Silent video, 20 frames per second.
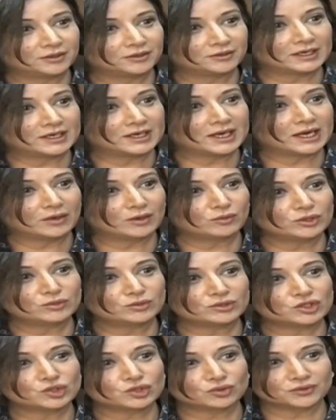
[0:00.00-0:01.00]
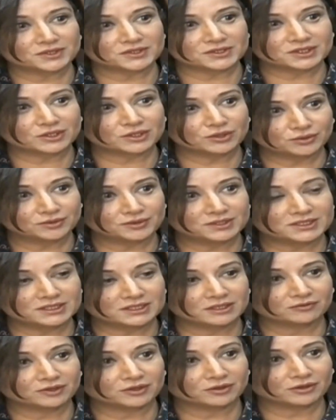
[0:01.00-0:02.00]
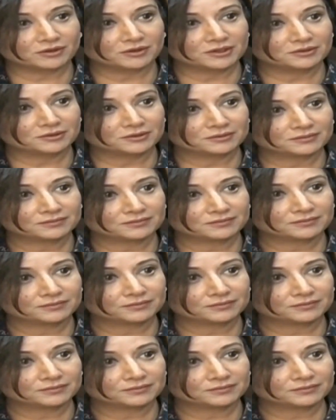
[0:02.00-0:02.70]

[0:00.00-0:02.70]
here, and how will you ensure the security of the corridor?